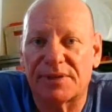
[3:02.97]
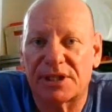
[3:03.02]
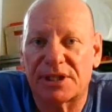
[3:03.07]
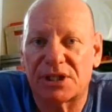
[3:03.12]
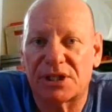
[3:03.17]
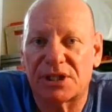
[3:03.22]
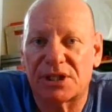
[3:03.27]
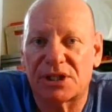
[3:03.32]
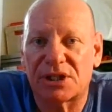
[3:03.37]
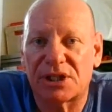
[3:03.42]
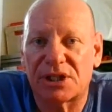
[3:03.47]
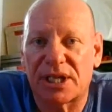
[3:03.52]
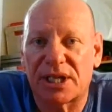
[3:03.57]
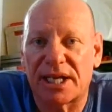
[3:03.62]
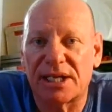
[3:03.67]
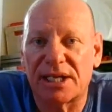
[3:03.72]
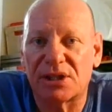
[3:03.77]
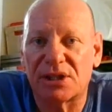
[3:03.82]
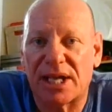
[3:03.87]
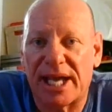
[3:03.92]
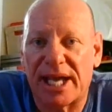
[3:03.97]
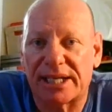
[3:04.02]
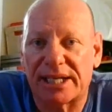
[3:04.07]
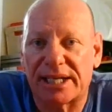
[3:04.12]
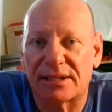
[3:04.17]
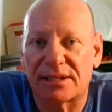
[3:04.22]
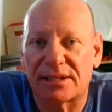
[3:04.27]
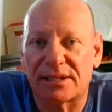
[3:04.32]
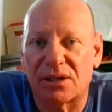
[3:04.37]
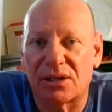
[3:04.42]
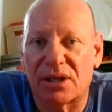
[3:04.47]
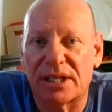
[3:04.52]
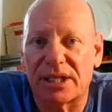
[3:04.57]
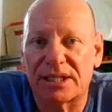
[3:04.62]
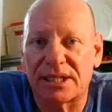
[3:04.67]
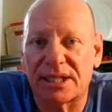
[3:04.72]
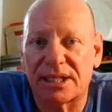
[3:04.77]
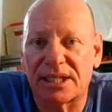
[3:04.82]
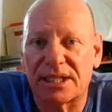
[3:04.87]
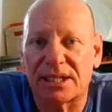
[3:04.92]
Exchange Act
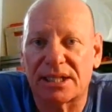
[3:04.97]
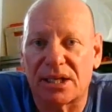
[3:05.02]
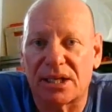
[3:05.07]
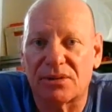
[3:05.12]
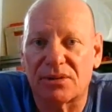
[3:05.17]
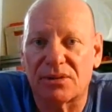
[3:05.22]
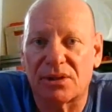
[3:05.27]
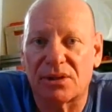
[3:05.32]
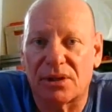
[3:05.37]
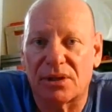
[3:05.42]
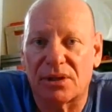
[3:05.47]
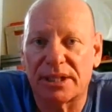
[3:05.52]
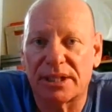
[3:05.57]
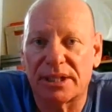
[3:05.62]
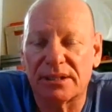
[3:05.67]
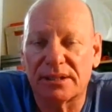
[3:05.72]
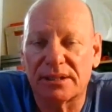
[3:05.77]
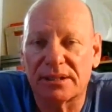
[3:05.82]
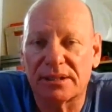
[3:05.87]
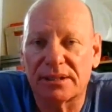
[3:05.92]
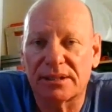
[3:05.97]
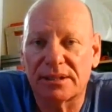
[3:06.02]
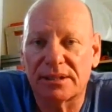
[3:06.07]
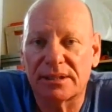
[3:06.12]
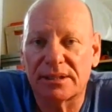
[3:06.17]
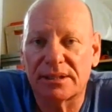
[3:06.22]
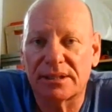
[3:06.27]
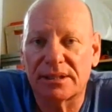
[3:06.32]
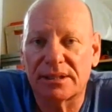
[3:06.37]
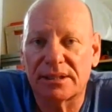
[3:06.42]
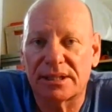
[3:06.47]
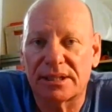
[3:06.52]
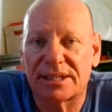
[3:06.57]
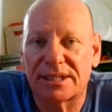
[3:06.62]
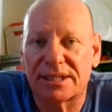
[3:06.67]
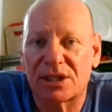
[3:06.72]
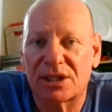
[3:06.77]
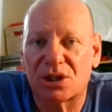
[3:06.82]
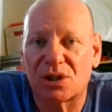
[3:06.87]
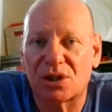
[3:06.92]
1909,
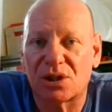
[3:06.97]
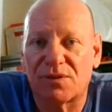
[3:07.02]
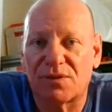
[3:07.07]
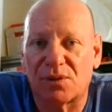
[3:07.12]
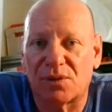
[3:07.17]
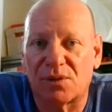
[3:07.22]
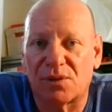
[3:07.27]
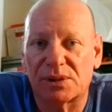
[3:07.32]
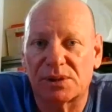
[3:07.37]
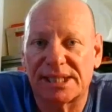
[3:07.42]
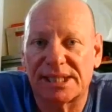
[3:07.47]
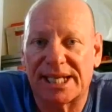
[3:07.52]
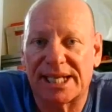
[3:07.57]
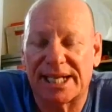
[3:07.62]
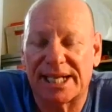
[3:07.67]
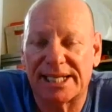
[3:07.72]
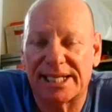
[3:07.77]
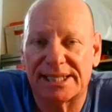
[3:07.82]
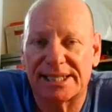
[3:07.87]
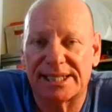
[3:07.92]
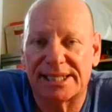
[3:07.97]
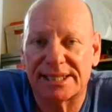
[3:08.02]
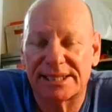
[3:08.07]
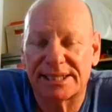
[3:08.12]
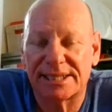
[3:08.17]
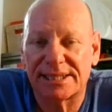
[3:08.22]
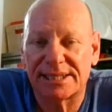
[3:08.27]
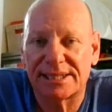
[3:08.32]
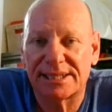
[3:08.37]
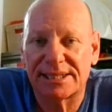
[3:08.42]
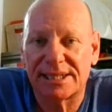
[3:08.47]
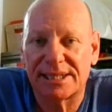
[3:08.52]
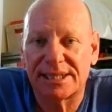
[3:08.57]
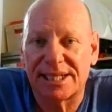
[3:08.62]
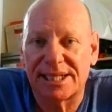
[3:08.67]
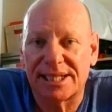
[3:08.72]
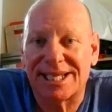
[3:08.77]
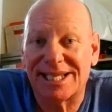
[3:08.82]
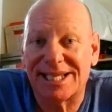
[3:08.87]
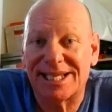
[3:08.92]
Section 48,
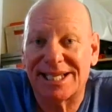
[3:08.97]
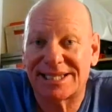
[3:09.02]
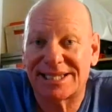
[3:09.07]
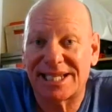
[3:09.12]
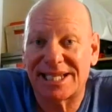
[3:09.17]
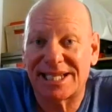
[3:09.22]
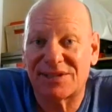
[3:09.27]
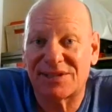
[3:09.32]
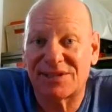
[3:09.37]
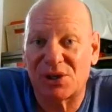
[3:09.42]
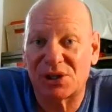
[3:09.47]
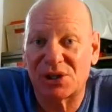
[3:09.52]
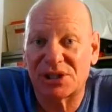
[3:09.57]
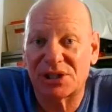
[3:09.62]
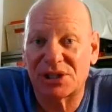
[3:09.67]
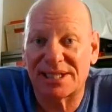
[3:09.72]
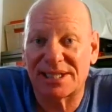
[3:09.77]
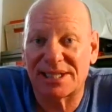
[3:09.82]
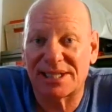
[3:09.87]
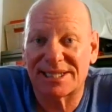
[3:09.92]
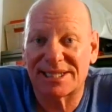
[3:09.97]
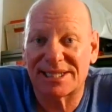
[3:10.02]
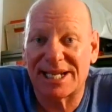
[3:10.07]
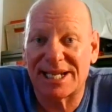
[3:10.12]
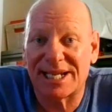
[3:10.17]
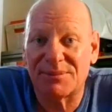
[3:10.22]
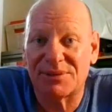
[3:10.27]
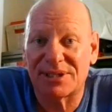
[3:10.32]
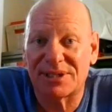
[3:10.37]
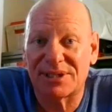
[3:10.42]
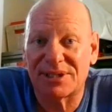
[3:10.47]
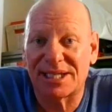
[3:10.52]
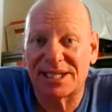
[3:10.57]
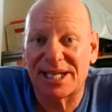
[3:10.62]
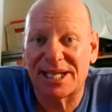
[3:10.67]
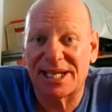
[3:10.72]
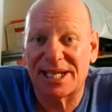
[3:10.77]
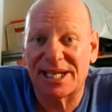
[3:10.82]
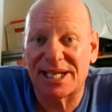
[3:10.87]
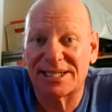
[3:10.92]
it says virtually the same thing
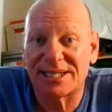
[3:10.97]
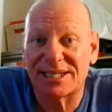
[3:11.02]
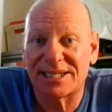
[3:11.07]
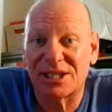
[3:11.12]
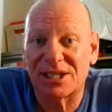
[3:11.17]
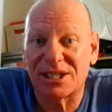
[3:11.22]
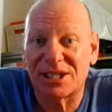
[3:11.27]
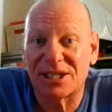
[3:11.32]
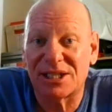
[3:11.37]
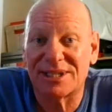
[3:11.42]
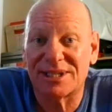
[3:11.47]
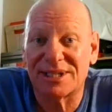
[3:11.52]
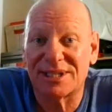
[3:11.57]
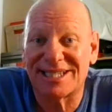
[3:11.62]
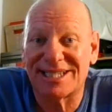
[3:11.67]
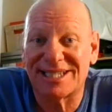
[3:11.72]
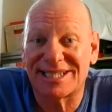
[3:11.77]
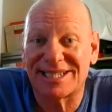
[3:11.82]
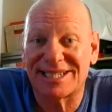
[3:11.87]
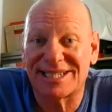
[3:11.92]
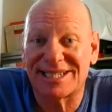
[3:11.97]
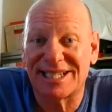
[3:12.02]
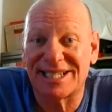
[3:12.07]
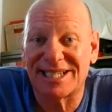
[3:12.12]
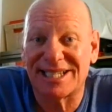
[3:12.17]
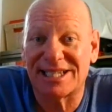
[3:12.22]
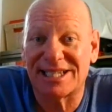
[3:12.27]
as UCC